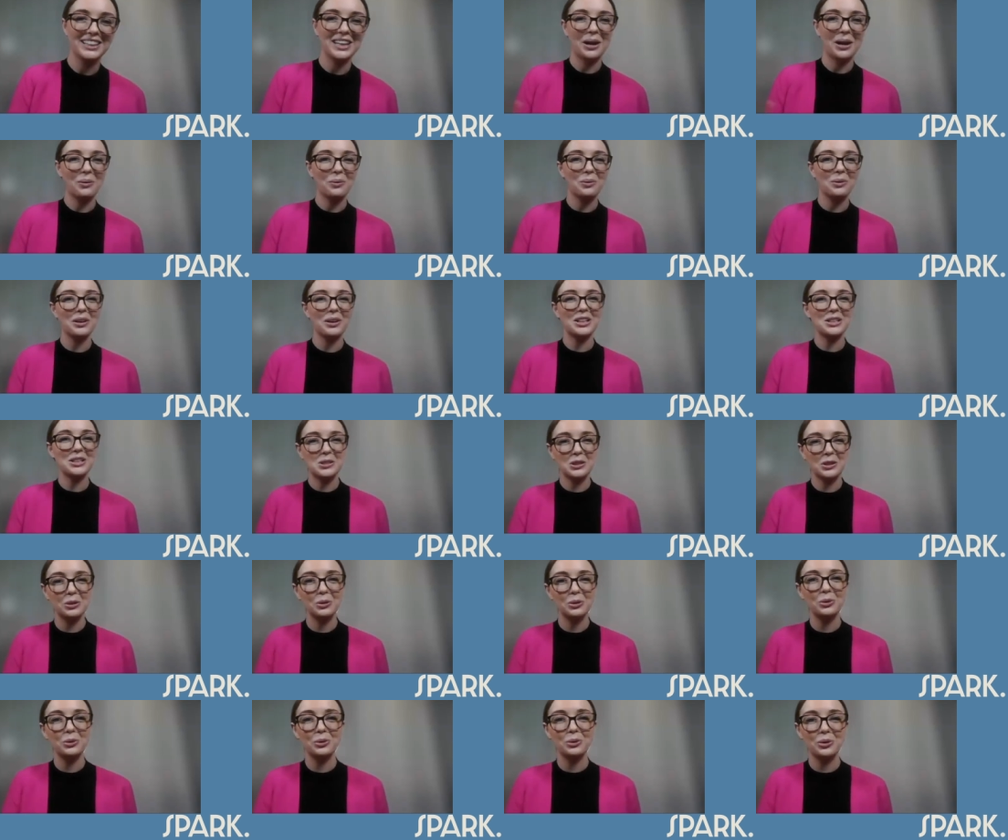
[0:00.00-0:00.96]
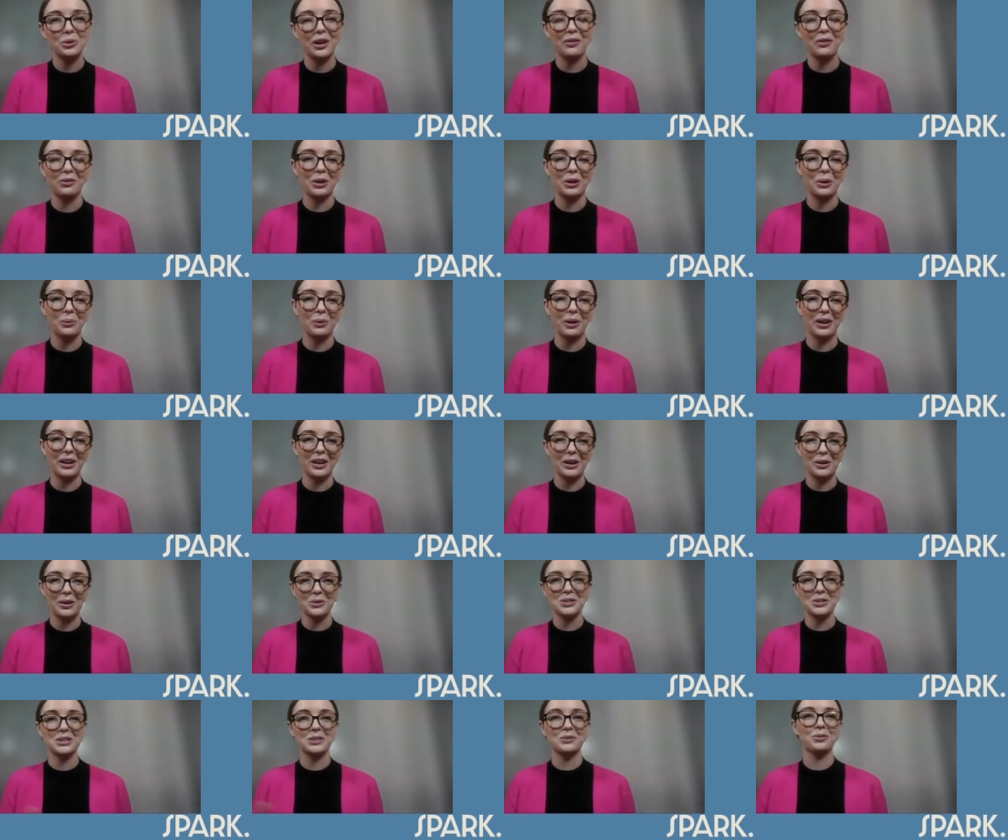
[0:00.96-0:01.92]
they would yeah. exclude everyone
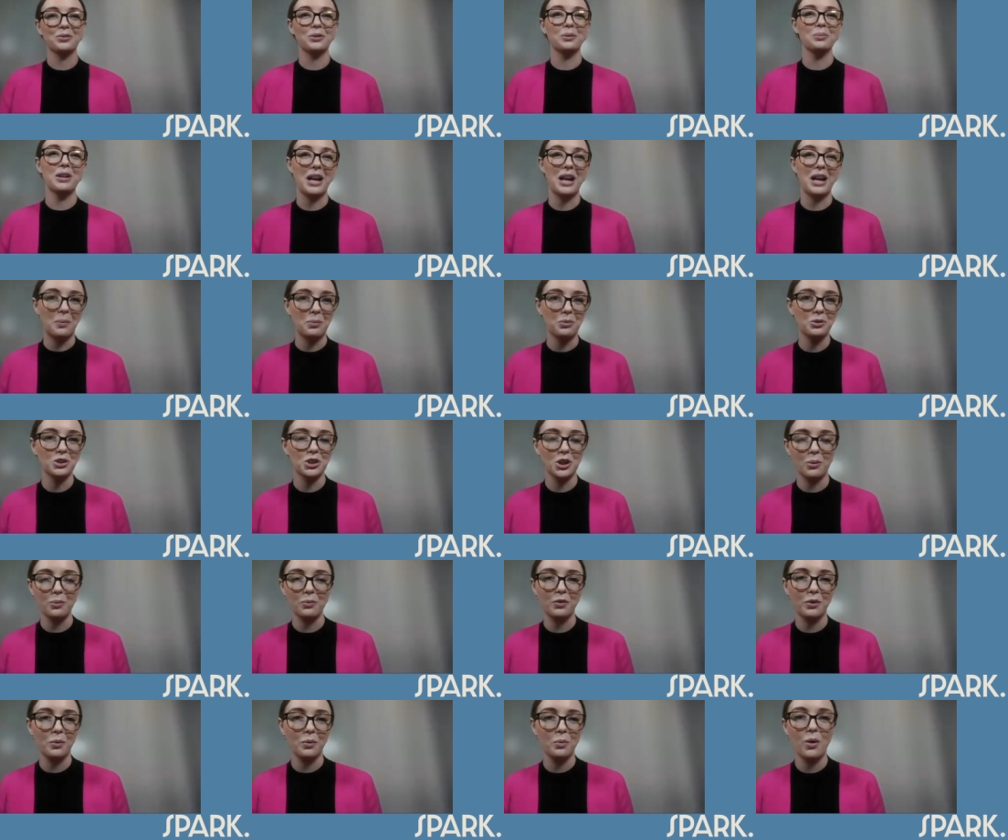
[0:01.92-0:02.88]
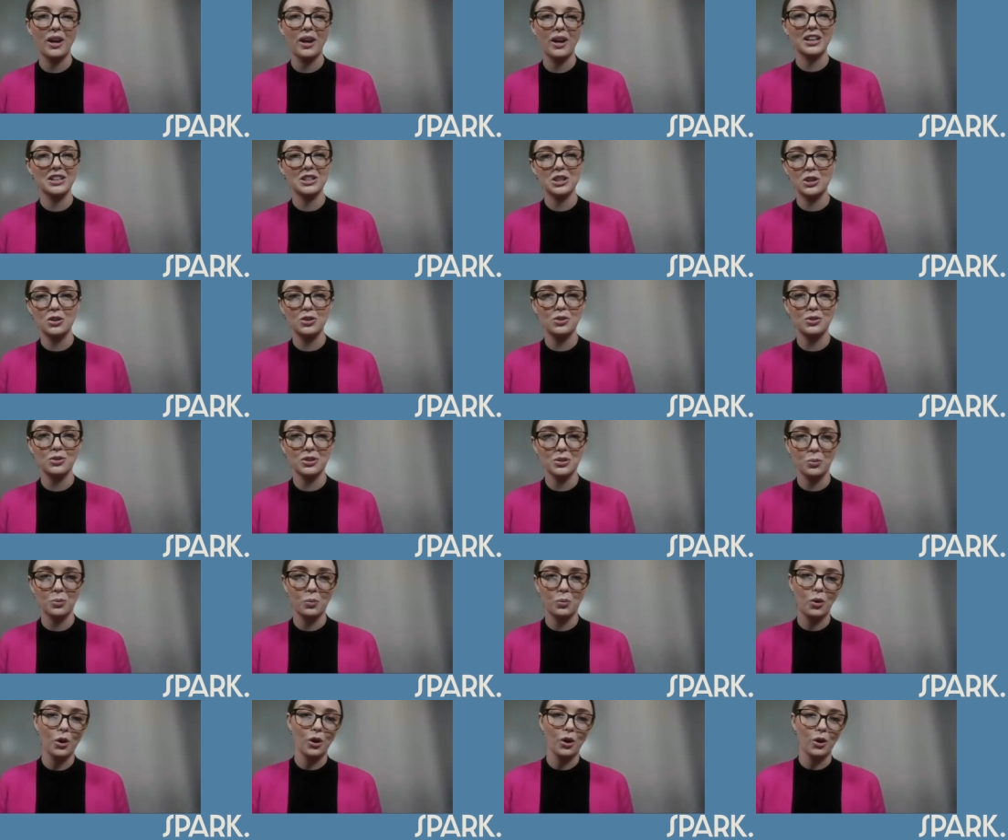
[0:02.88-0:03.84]
else from the Apple shop from wanting to use a
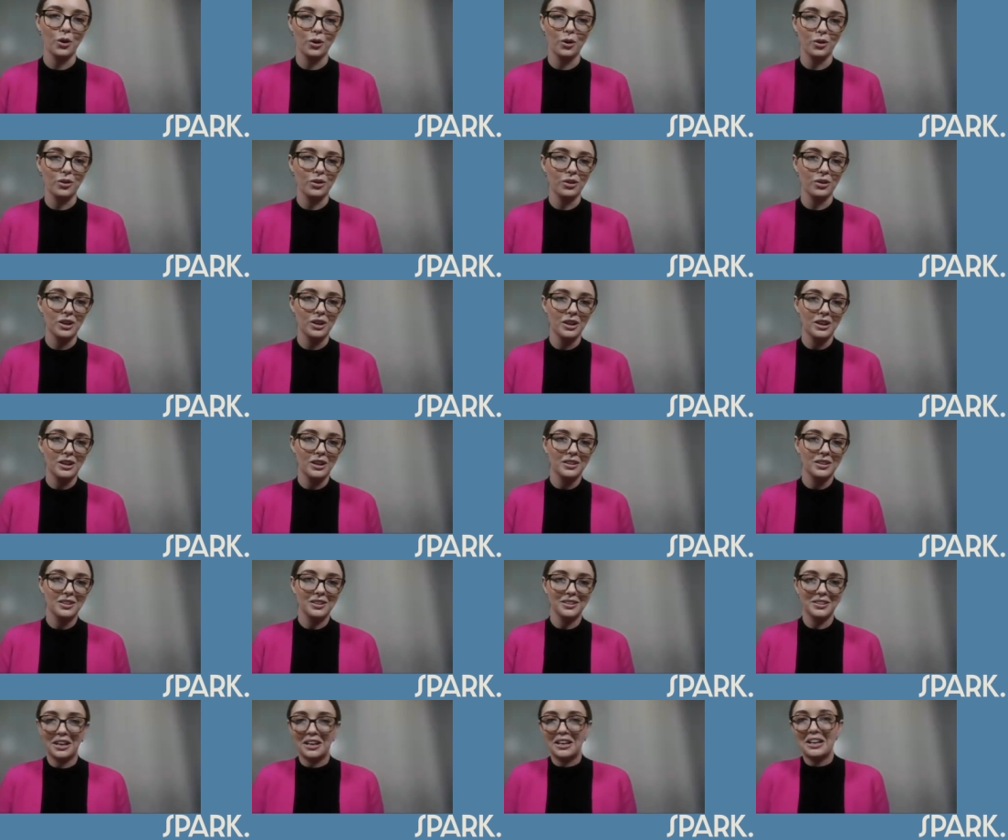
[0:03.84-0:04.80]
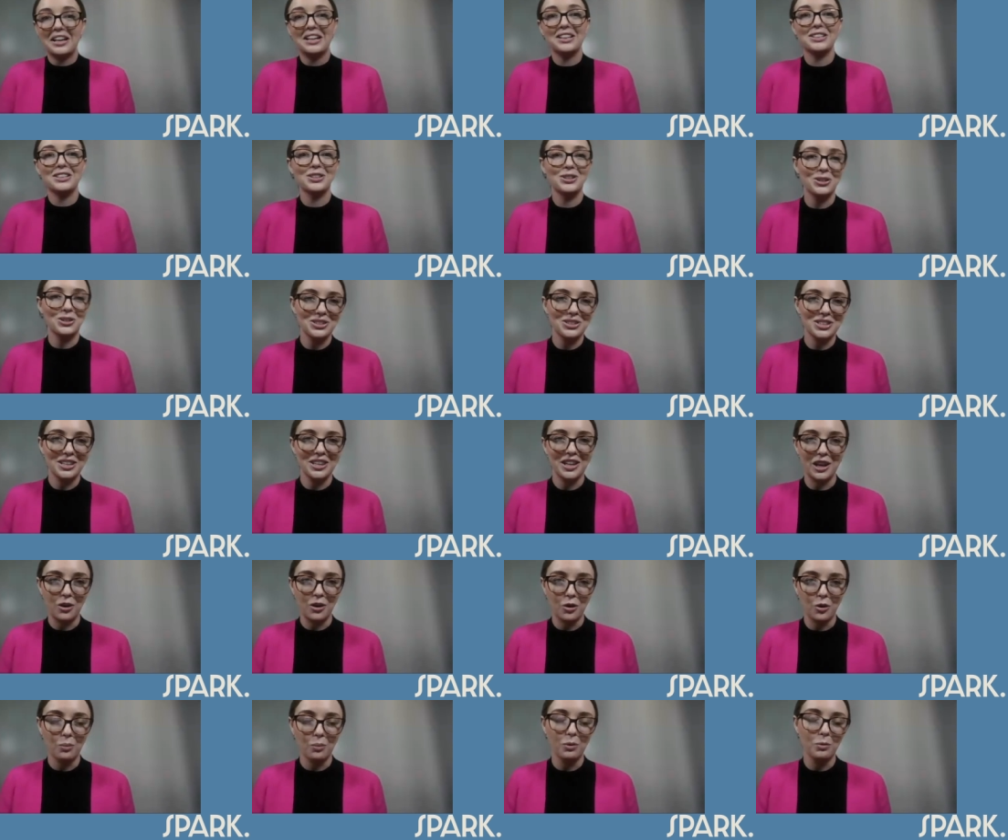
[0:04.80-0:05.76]
word that they need to use in their
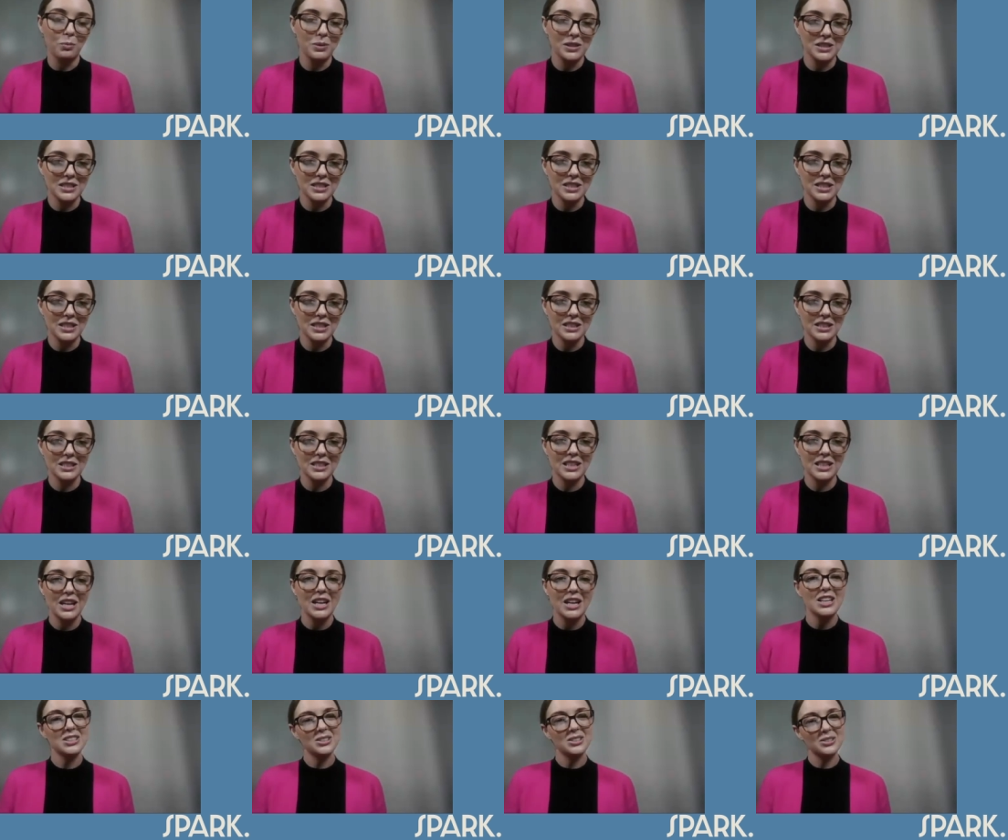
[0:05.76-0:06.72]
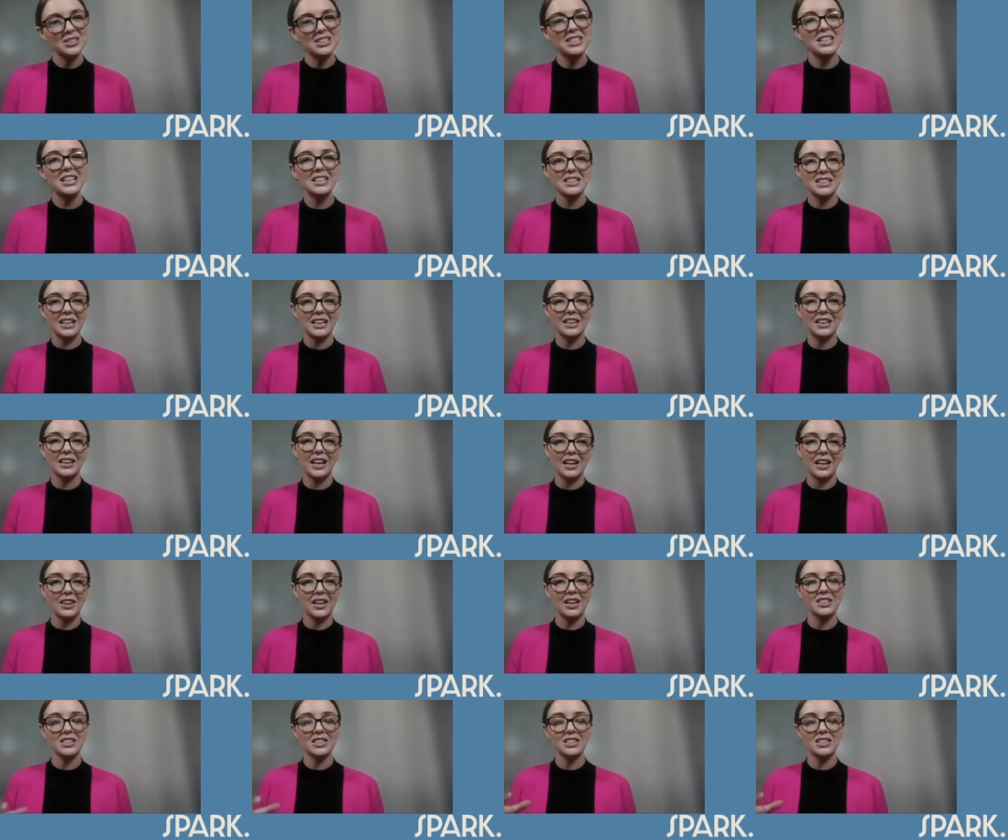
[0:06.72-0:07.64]
normal business. So it's things like that, that